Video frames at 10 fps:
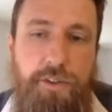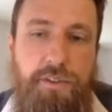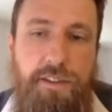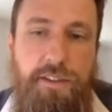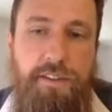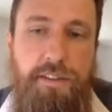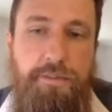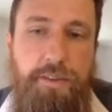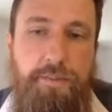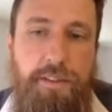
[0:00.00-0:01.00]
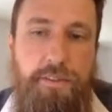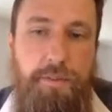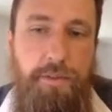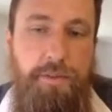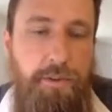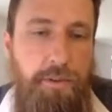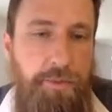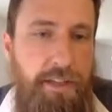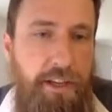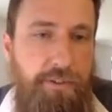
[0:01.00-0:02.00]
you need these different means of
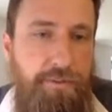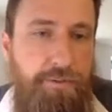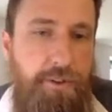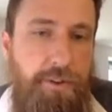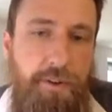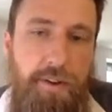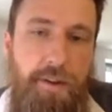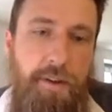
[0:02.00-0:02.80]
communication for.